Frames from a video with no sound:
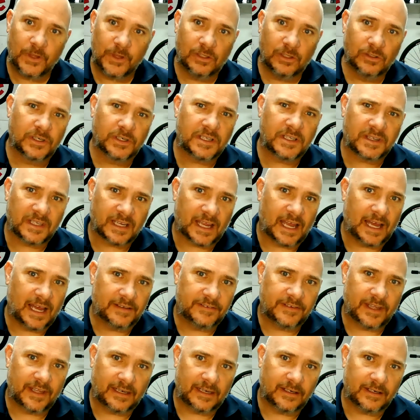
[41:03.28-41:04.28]
look at the
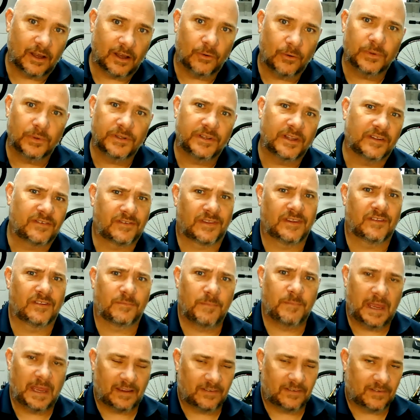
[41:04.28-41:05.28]
content and go, well, does this
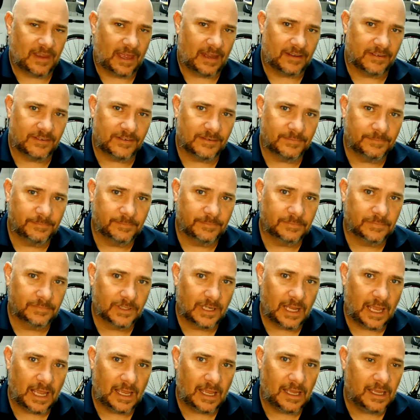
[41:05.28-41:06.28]
make sense?
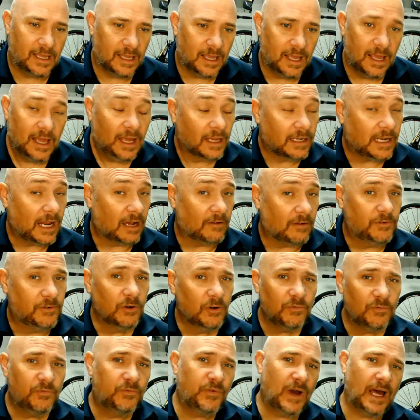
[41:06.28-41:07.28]
Okay. Now, if
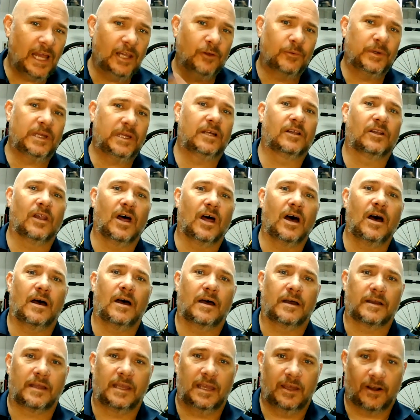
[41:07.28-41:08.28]
you're following
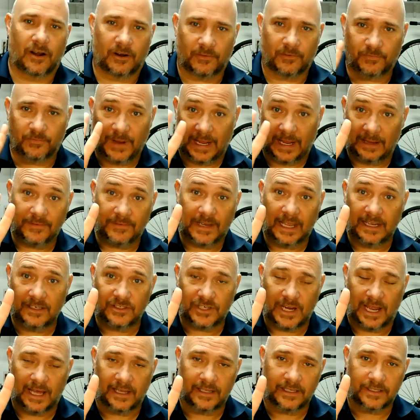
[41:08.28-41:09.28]
along in our 5-day
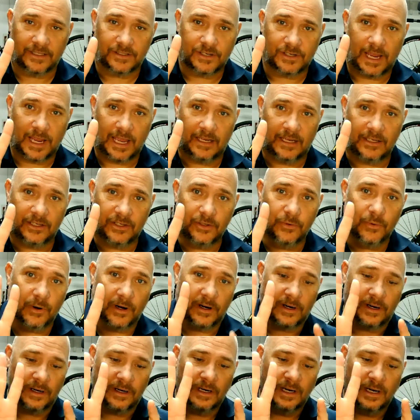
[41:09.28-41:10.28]
challenge and you
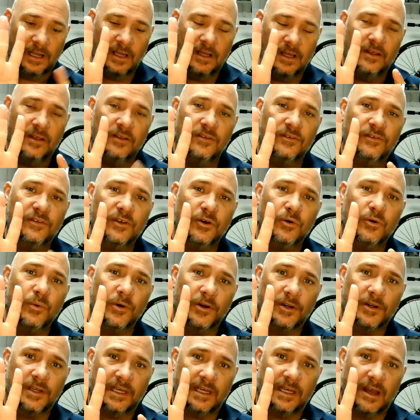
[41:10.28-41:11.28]
are still
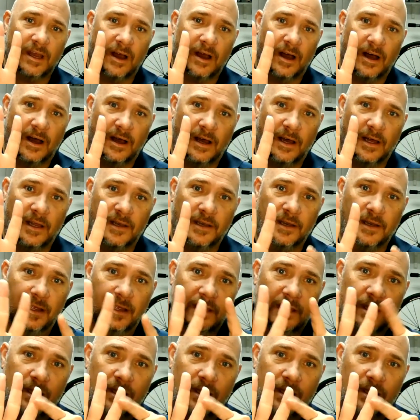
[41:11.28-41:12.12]
working on,